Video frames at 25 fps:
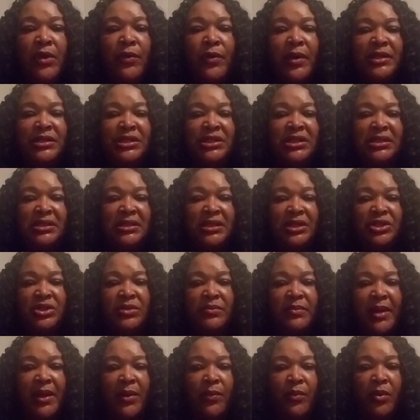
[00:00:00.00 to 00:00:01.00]
questions that
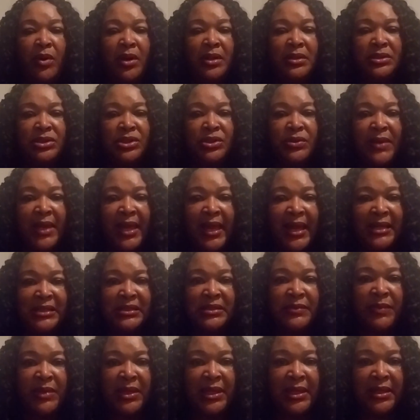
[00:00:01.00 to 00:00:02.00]
you might want to
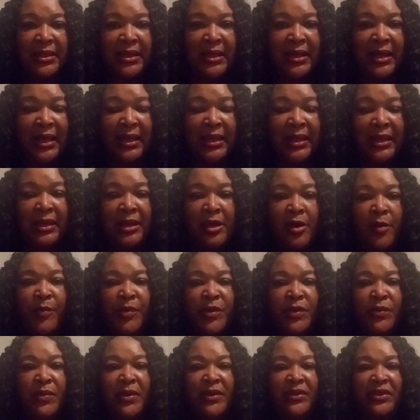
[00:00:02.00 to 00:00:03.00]
ask me that I can help
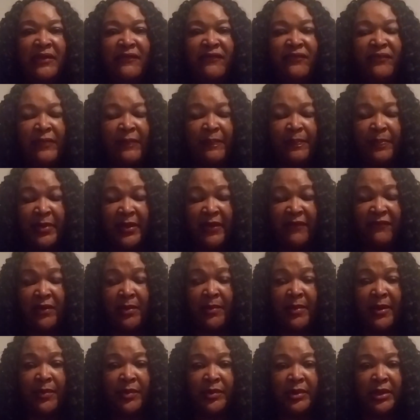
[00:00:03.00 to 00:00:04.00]
you with if
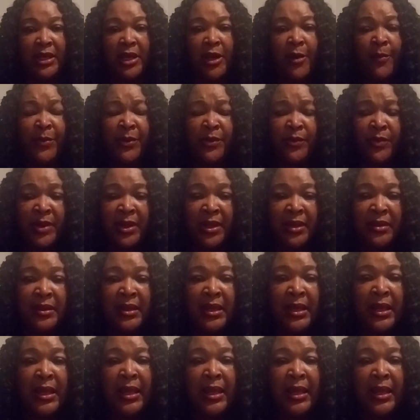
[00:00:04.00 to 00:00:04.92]
I'm able to help you with.